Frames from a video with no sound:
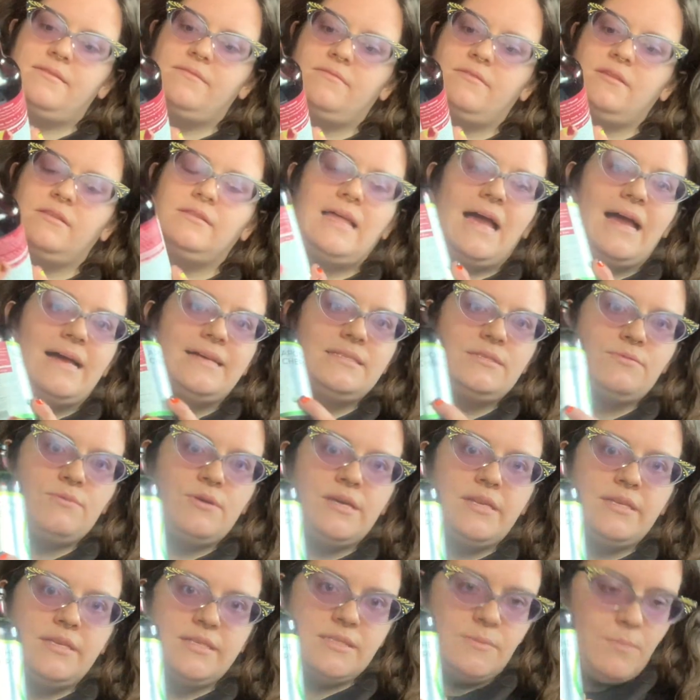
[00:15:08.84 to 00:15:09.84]
the last
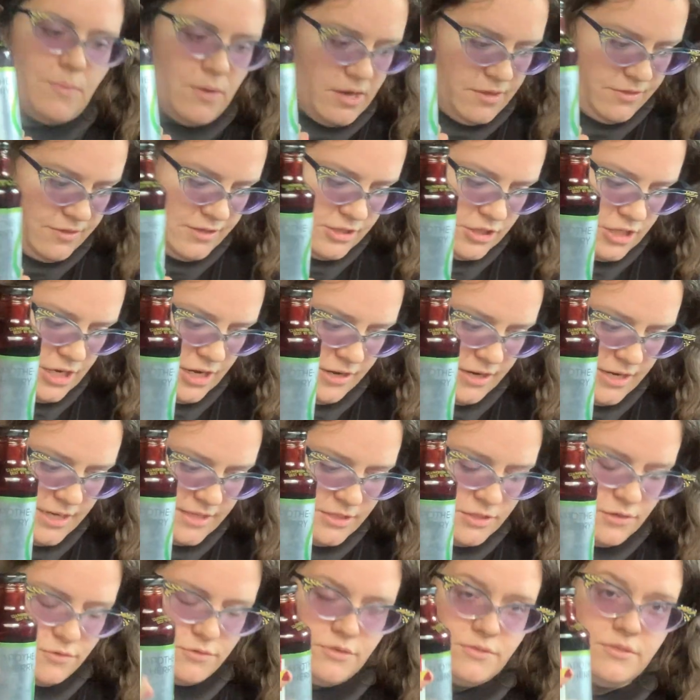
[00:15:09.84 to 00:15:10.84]
one is apothecary.
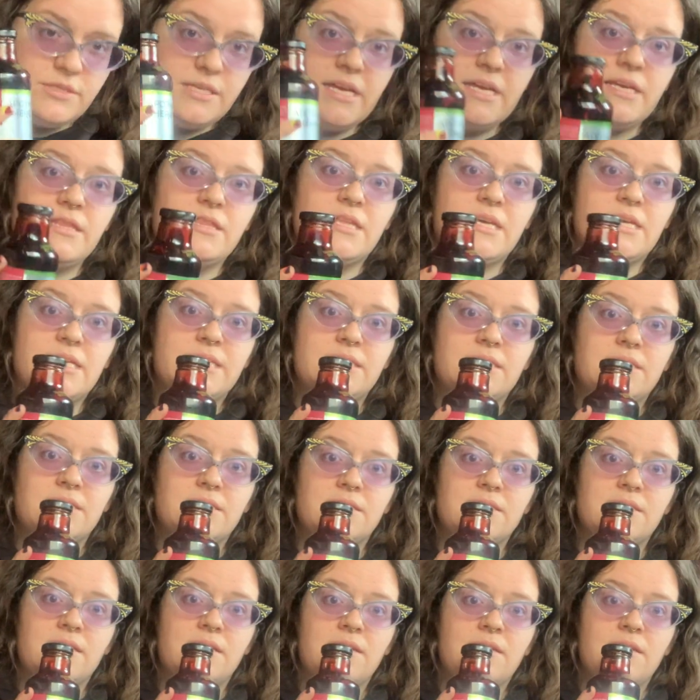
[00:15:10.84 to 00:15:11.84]
So you take
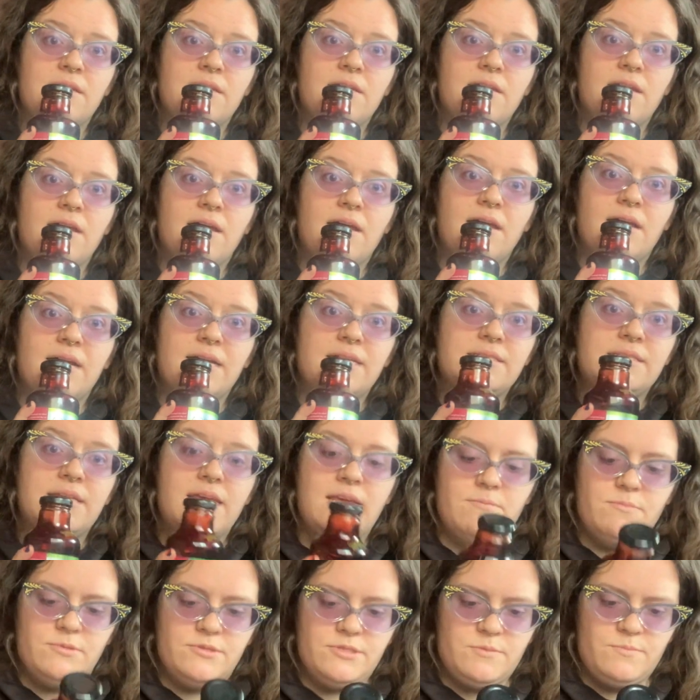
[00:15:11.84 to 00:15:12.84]
this, a
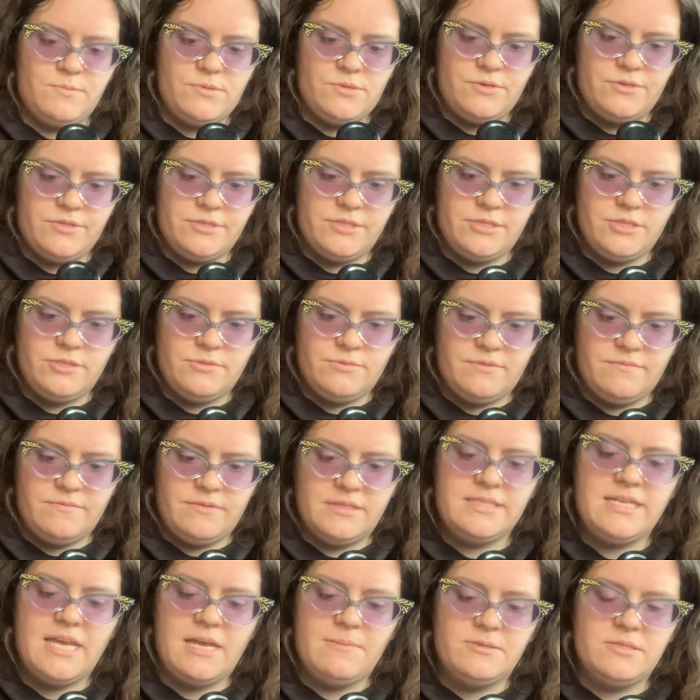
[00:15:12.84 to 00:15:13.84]
tablespoon
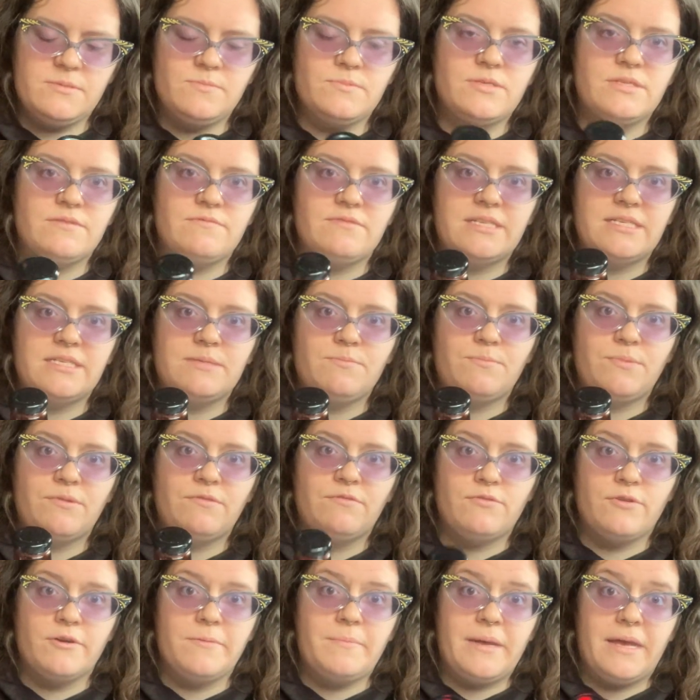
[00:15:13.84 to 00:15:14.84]
of this
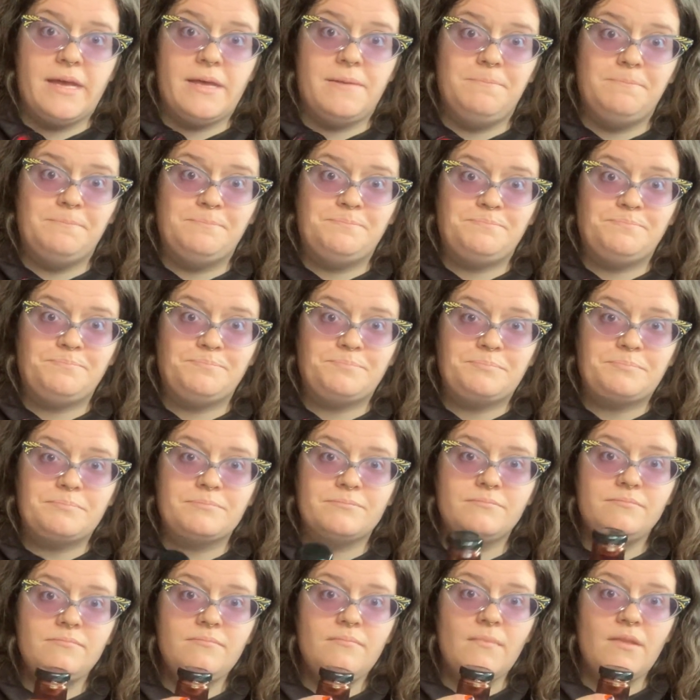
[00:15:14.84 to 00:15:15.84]
before bed,
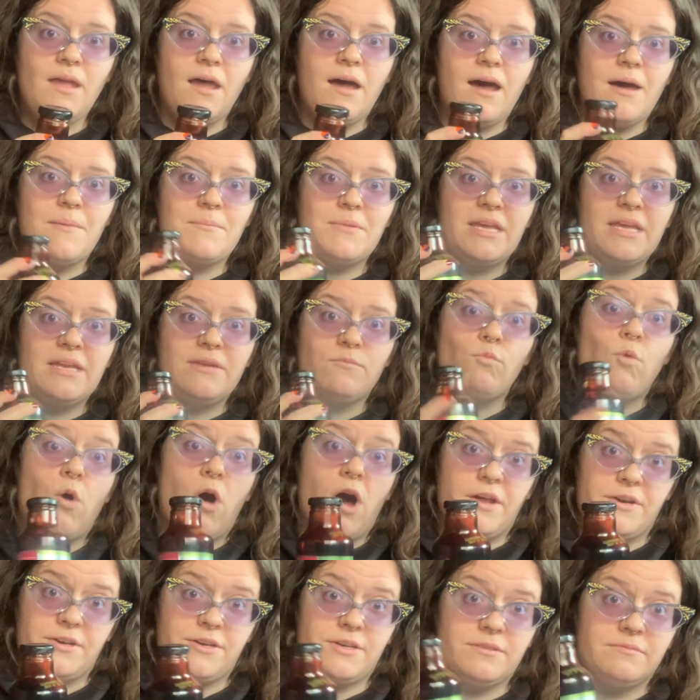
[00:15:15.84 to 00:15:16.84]
in
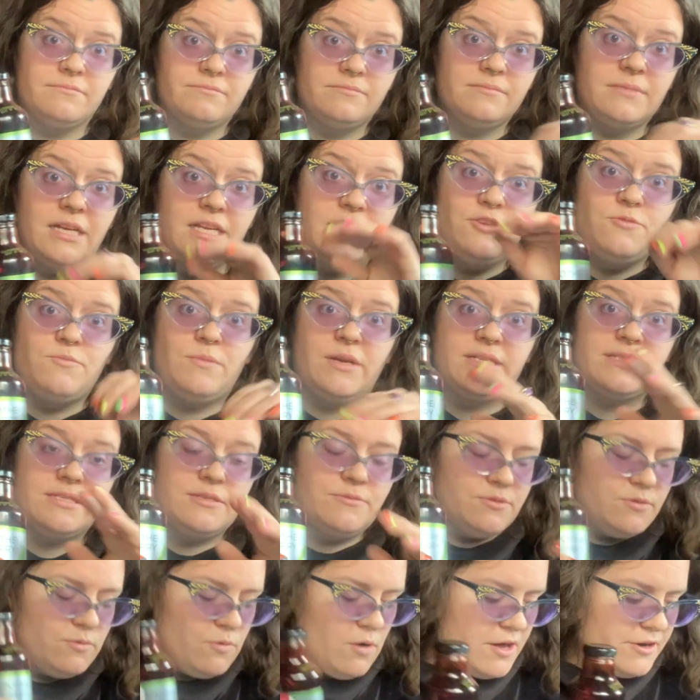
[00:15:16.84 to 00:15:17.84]
water, and you mix
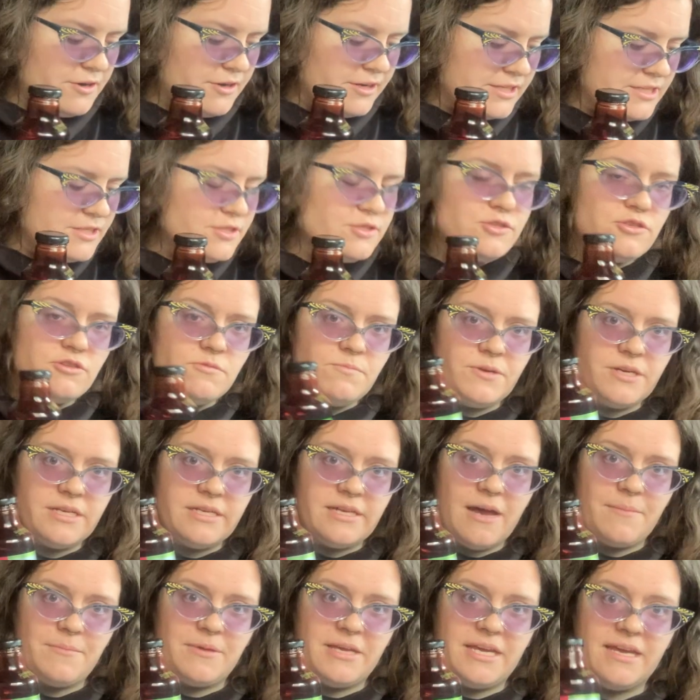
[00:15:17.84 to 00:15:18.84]
it with water, and it's super
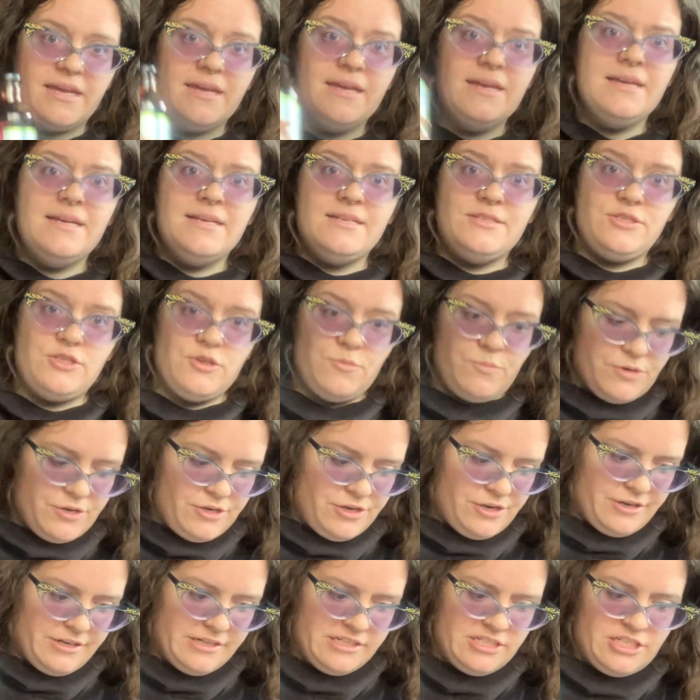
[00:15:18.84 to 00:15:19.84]
yummy, super
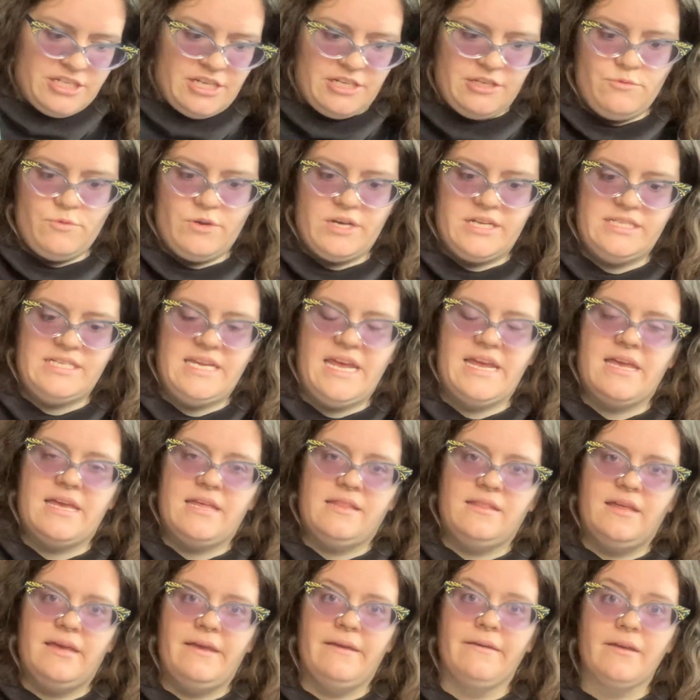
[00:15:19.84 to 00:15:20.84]
nourishing. You want to take
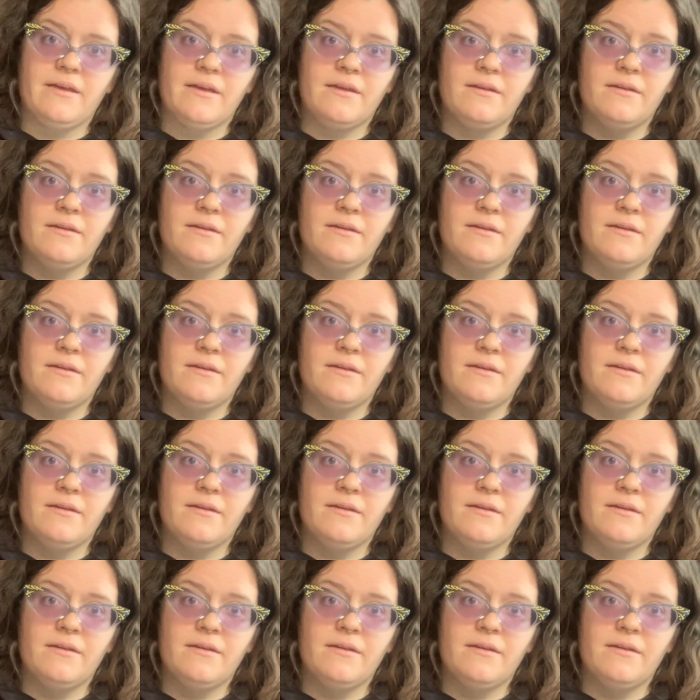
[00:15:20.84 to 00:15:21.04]
it like